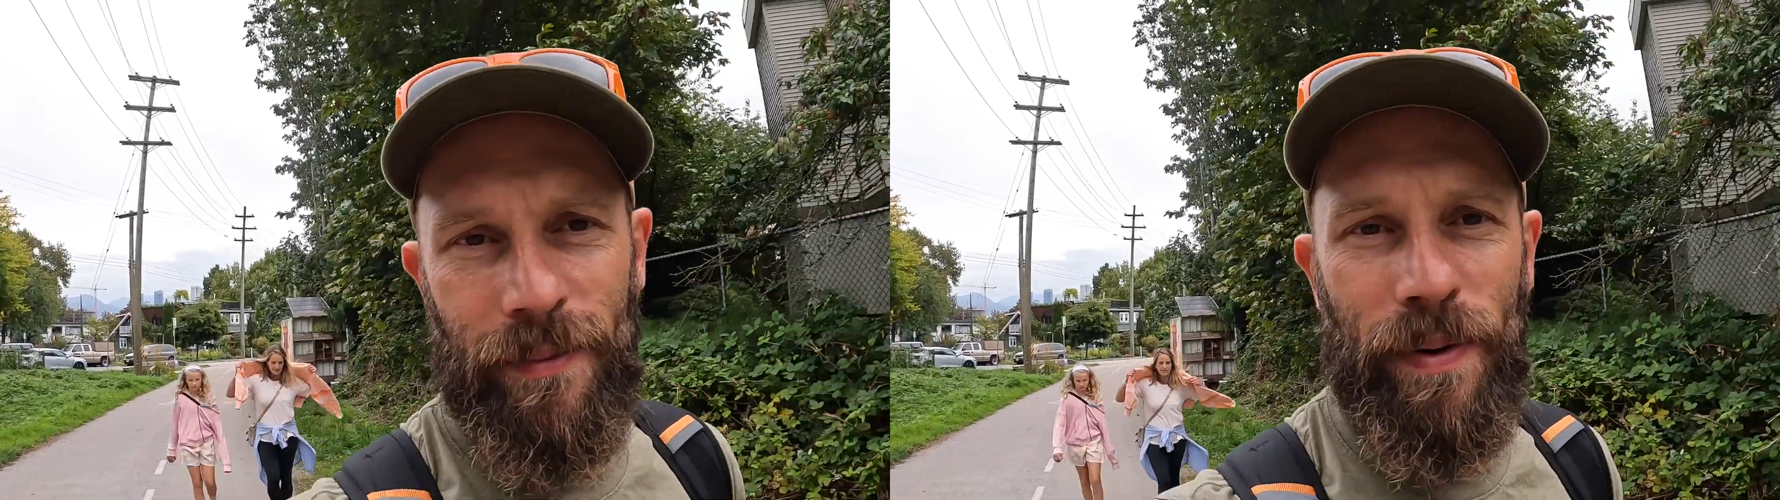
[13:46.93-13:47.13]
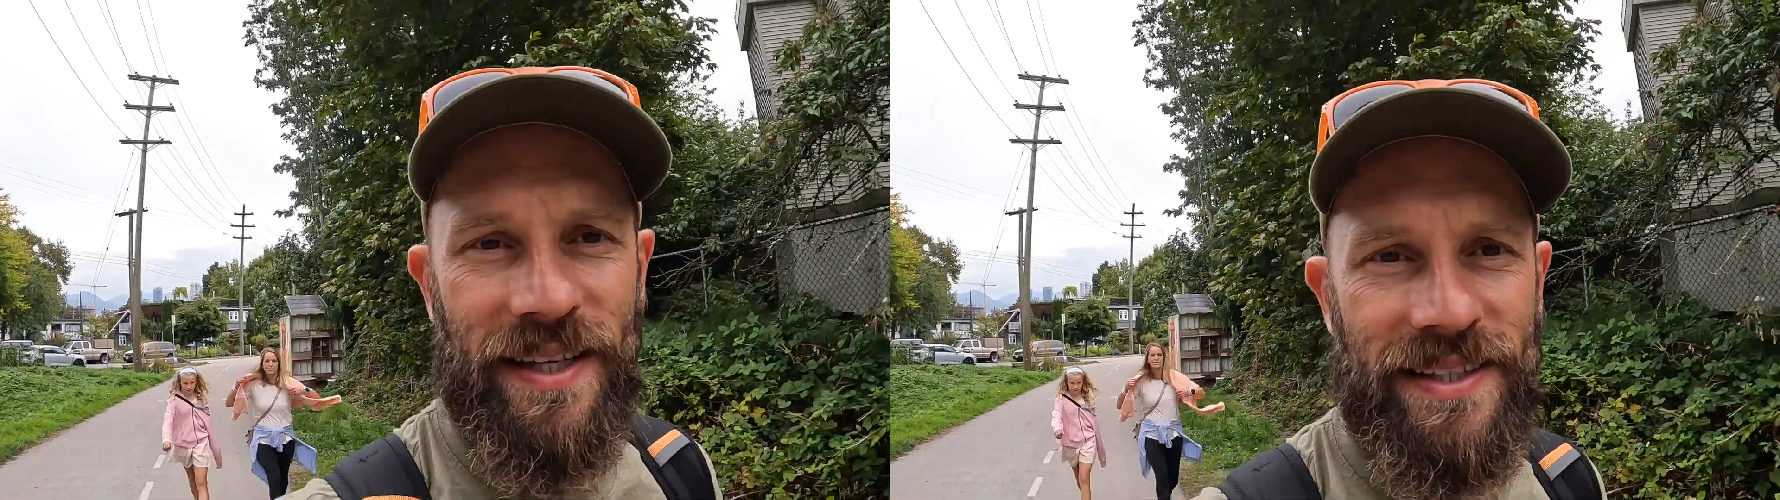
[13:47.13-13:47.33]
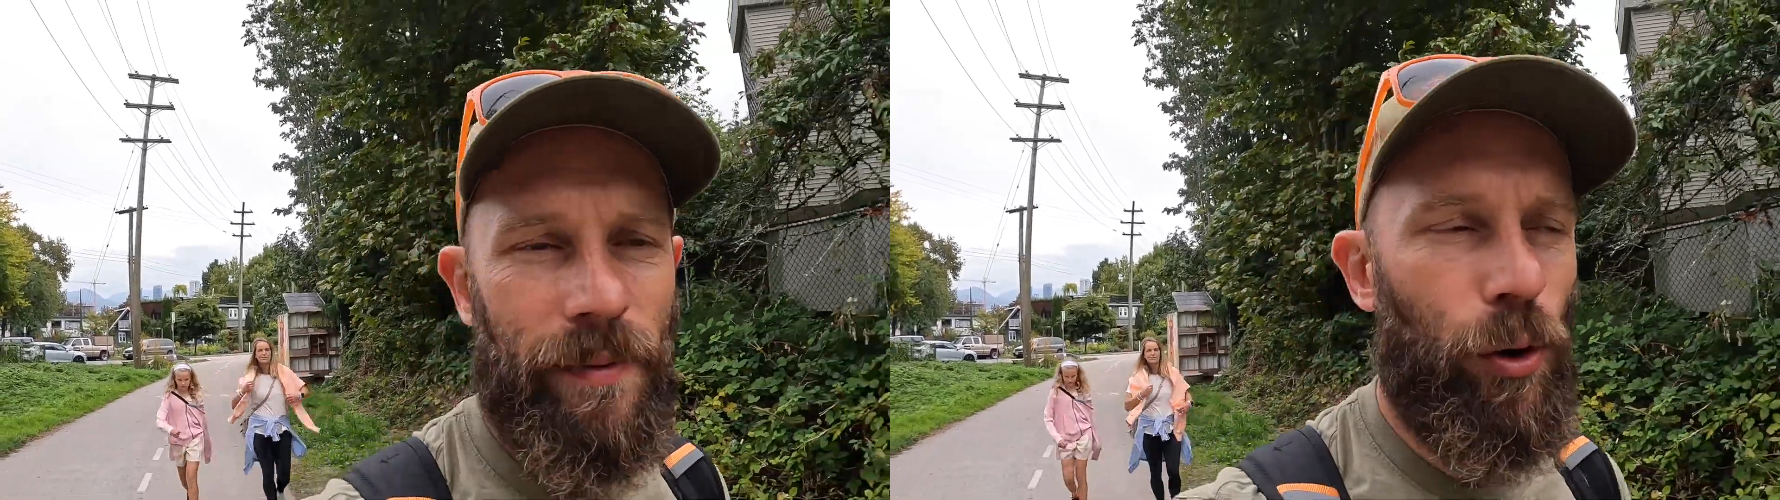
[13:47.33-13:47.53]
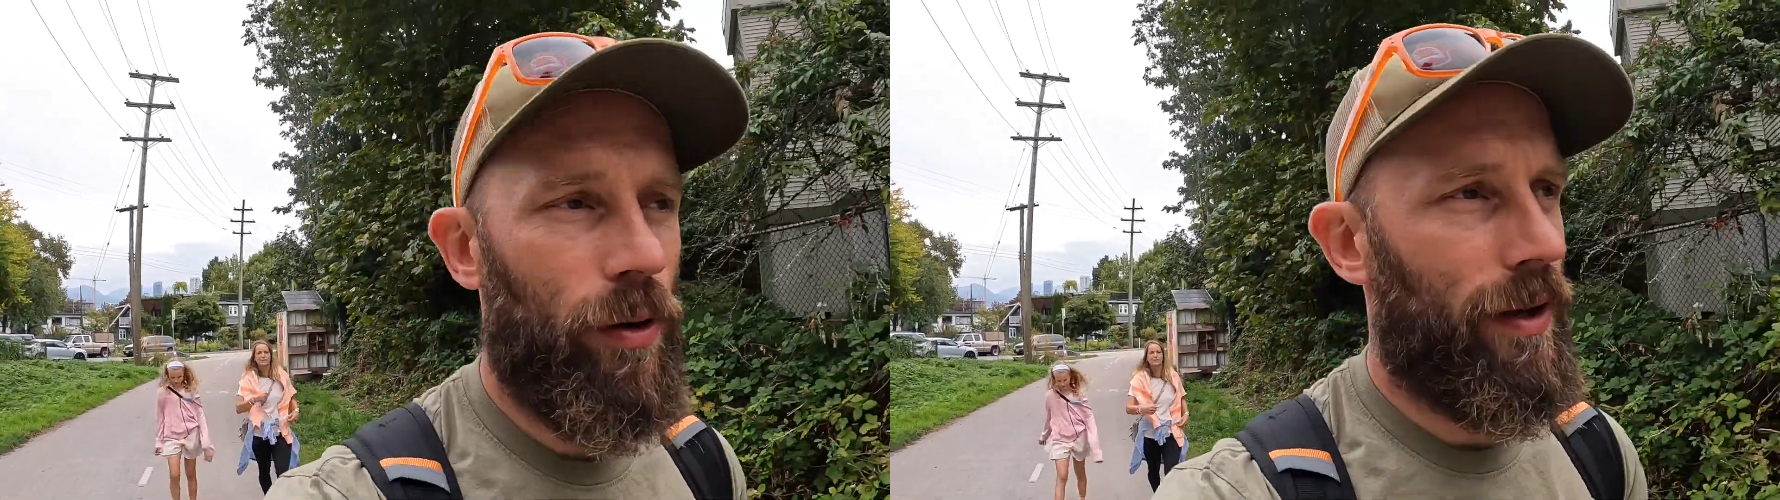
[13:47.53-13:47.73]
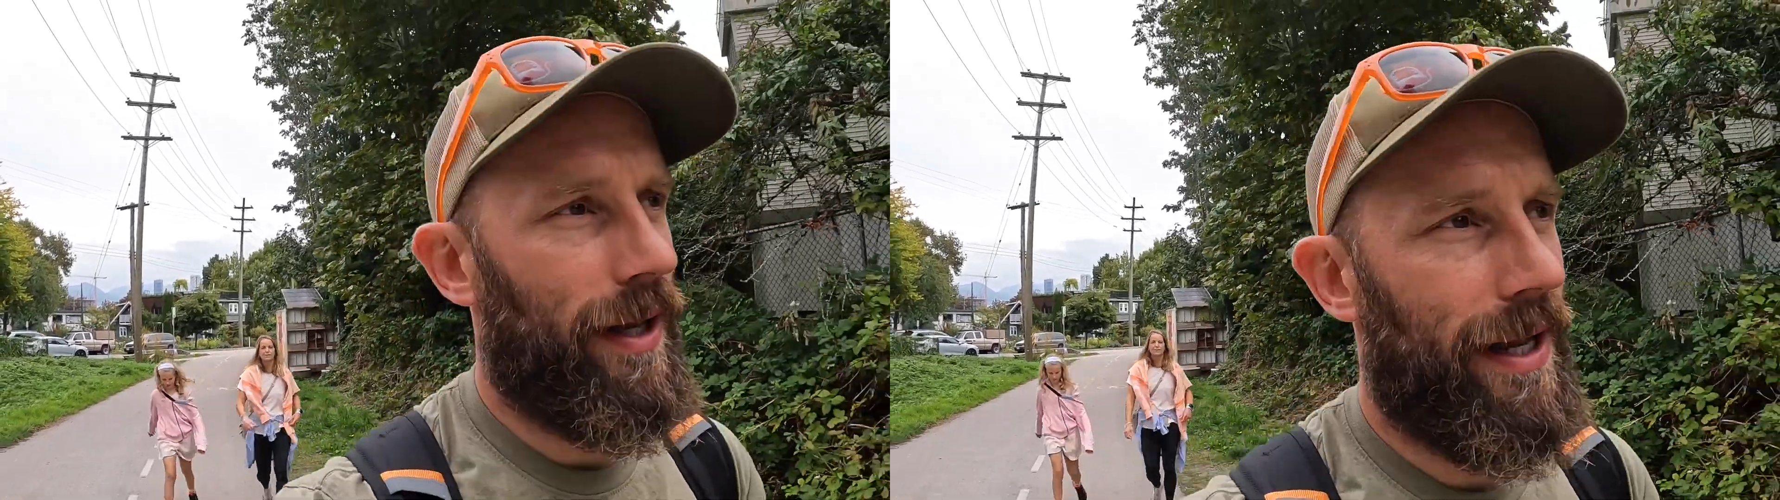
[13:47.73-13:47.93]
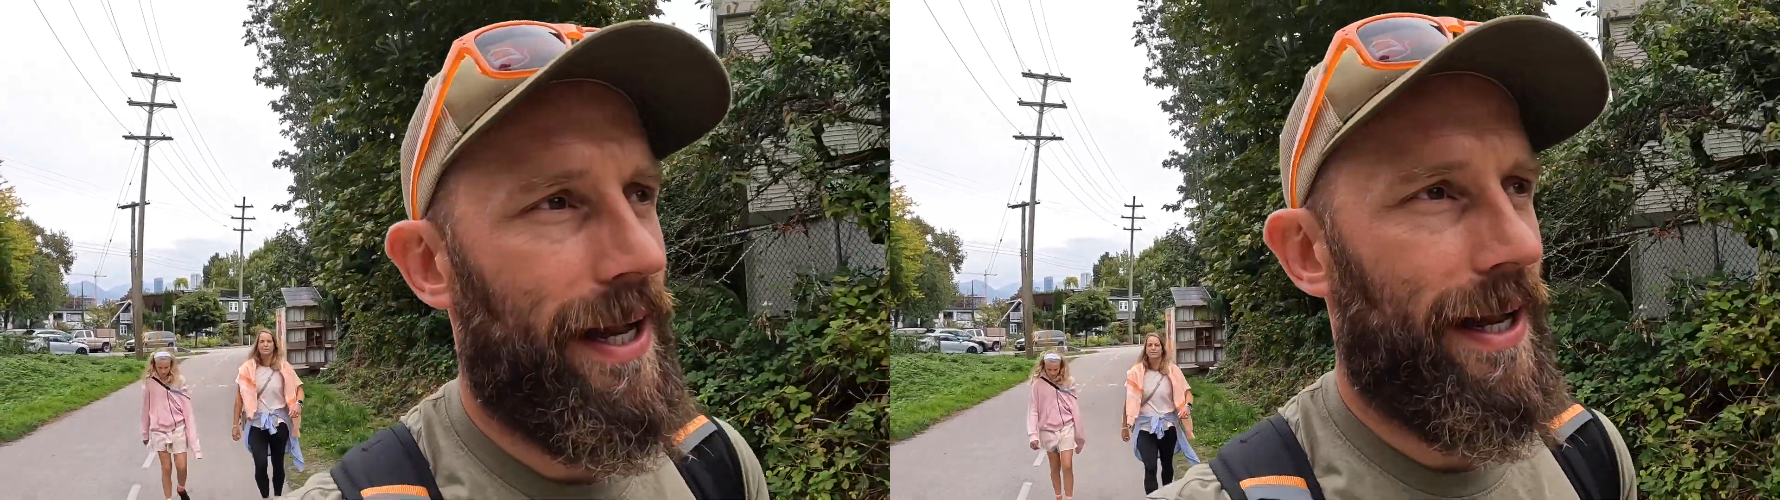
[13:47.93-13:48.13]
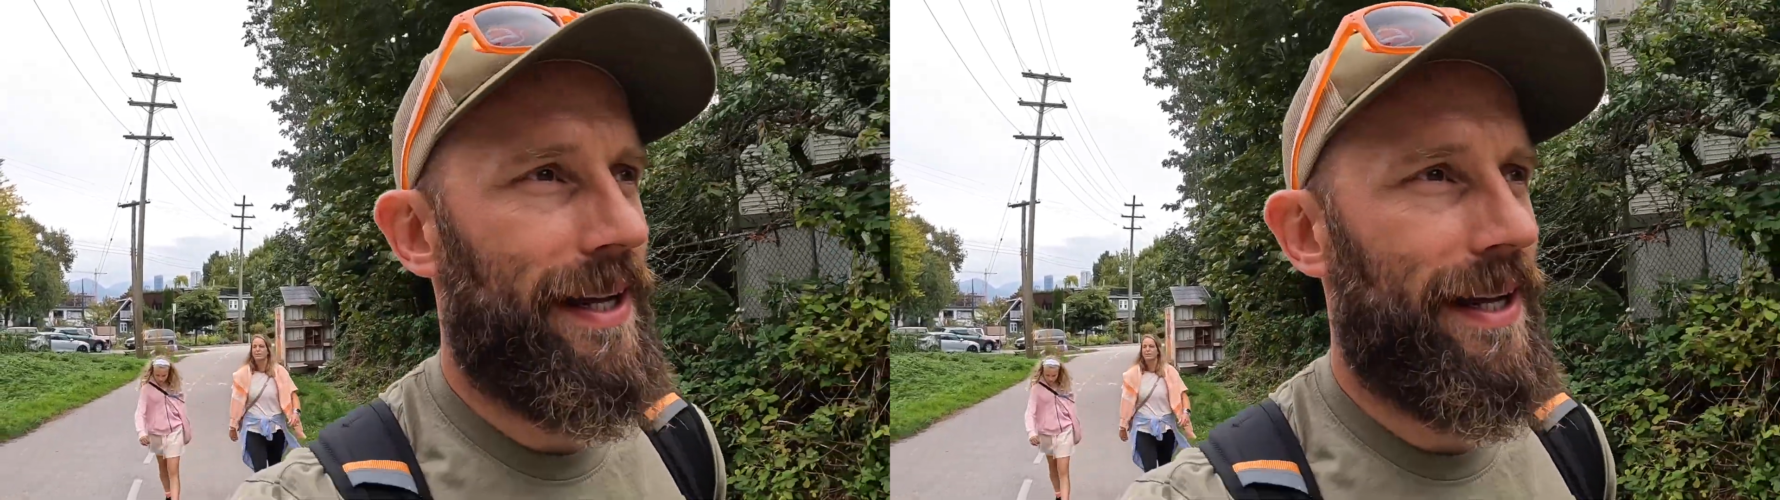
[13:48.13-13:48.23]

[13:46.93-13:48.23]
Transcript: Big Simo. Uh,